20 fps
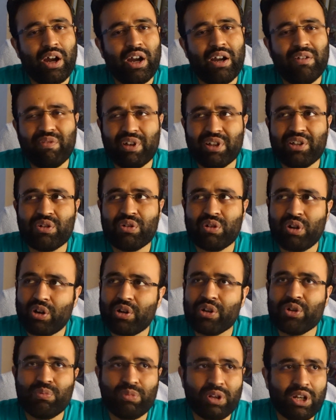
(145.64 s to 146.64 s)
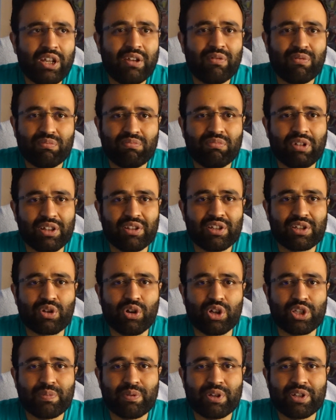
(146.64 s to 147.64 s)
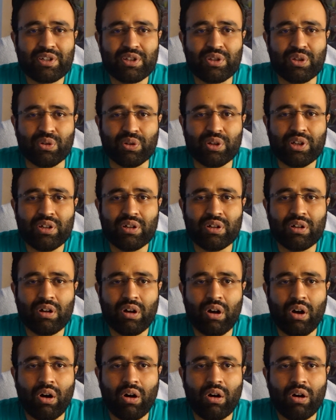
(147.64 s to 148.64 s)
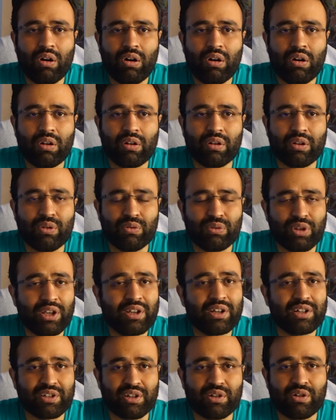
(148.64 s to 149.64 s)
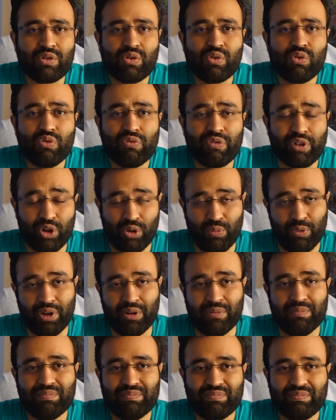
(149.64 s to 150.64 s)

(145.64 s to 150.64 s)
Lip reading: and whether or not you believe in this conspiracy theory or you think it's a true phenomenon.